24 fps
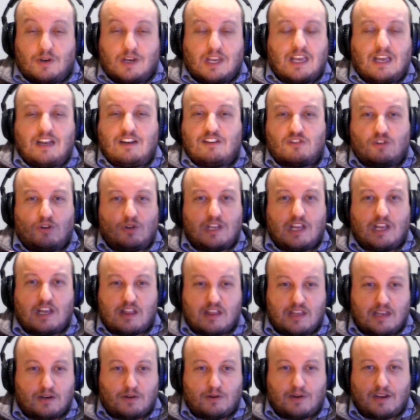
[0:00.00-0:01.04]
Again, it's only a
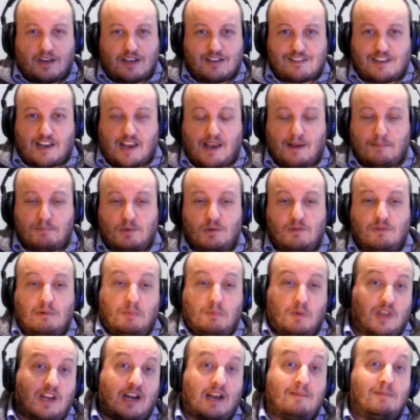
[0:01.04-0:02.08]
theory because I can't prove it,
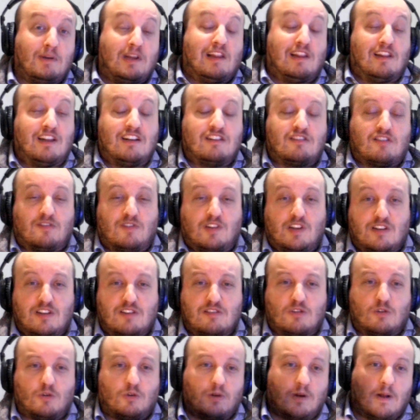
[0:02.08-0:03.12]
but there have been leaks of the
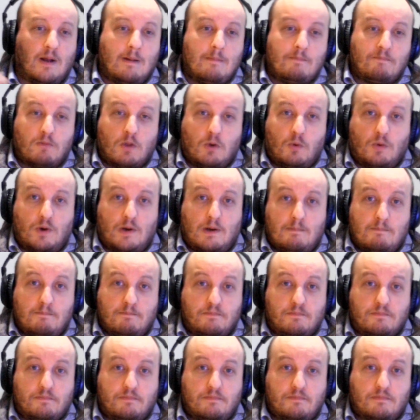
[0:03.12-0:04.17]
Discord where
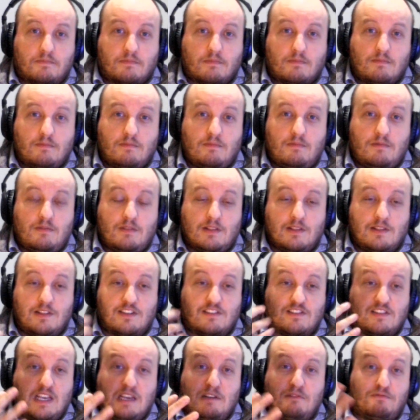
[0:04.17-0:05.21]
the
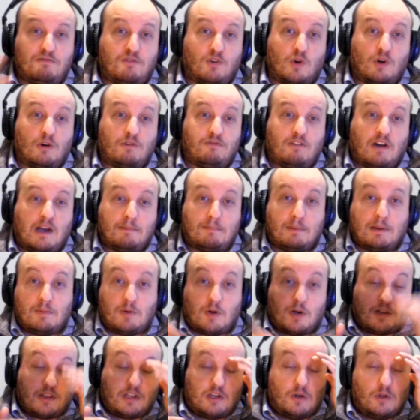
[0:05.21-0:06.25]
same 4 or 5 people
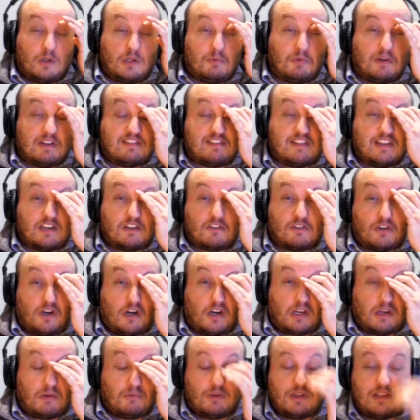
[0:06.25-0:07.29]
are the only ones there
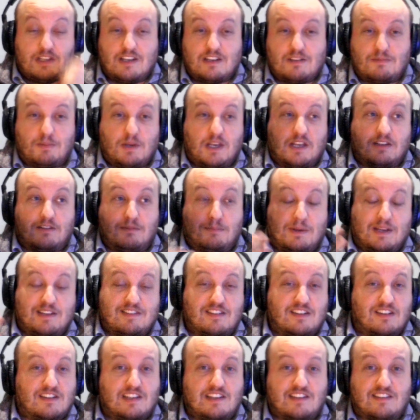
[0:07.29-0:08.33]
talking with DSP, and they're
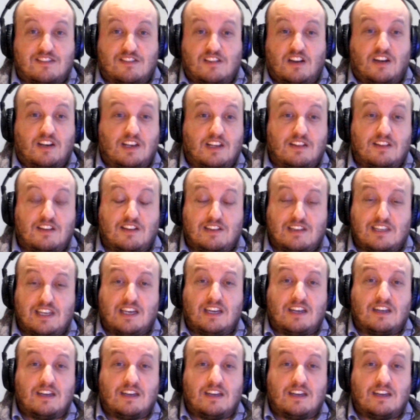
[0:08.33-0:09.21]
basically sucking the dick,